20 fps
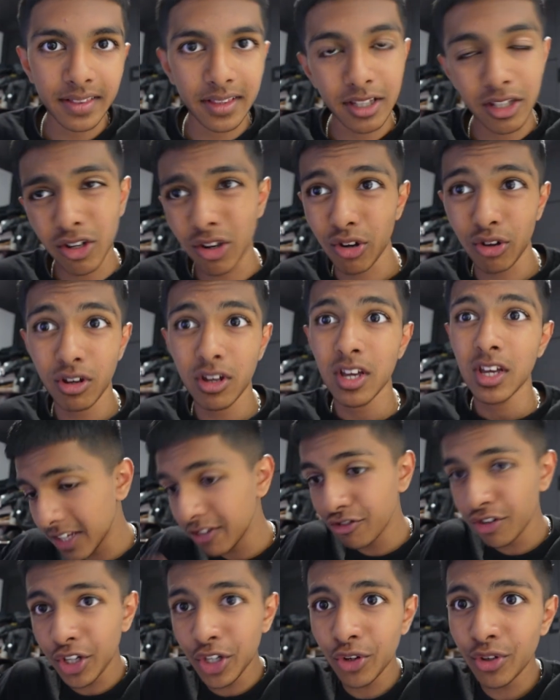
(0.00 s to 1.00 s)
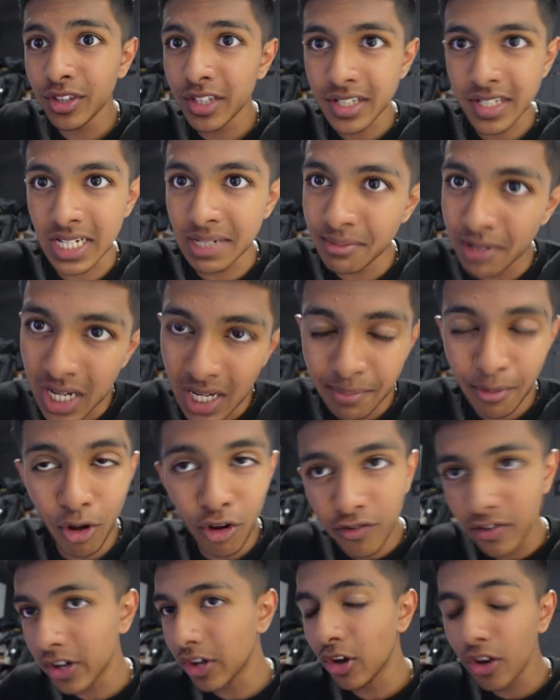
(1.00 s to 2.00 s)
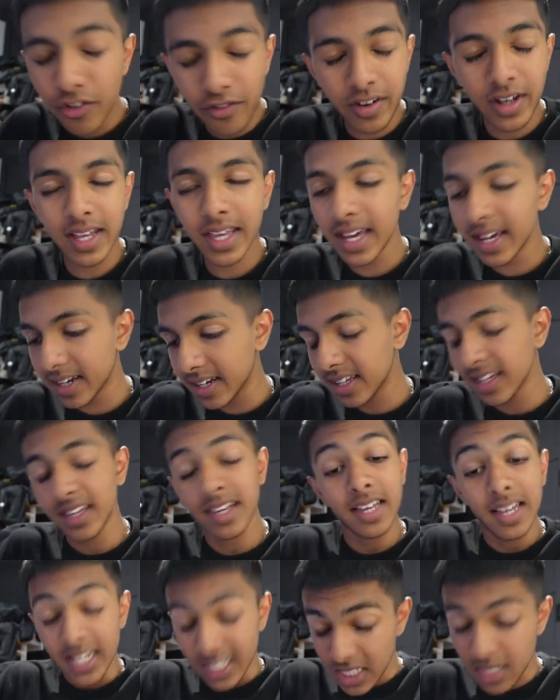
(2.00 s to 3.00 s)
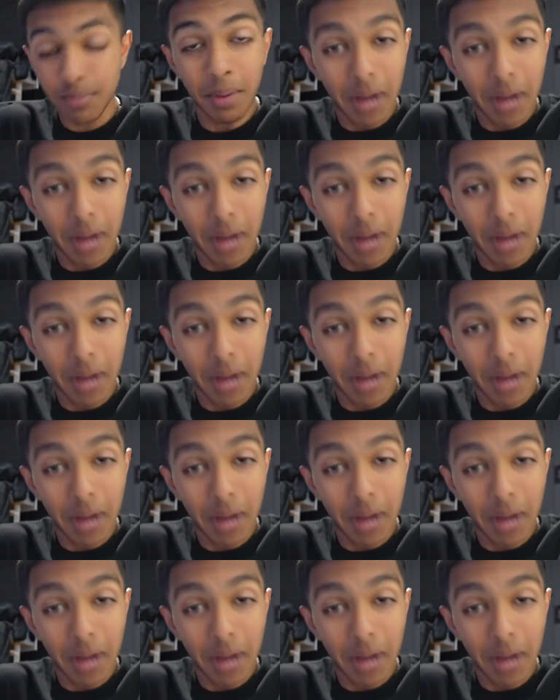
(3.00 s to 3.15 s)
you know, you're doing the same clip over and over again. It's